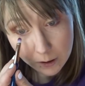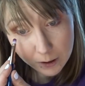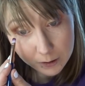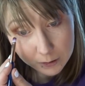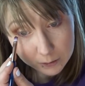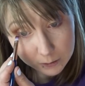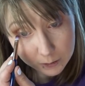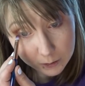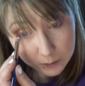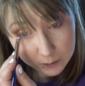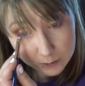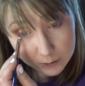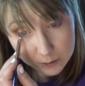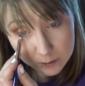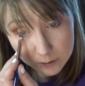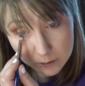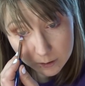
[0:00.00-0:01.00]
at
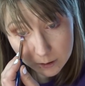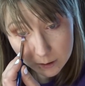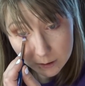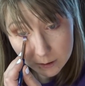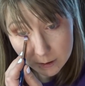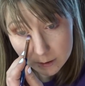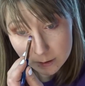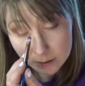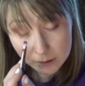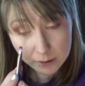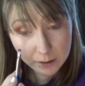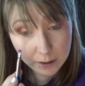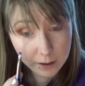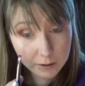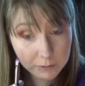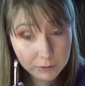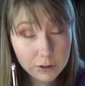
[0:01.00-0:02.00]
least he doesn't
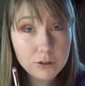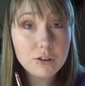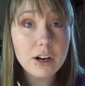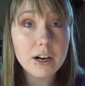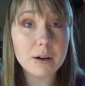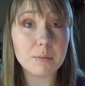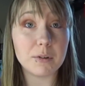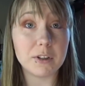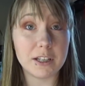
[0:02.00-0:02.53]
have to drink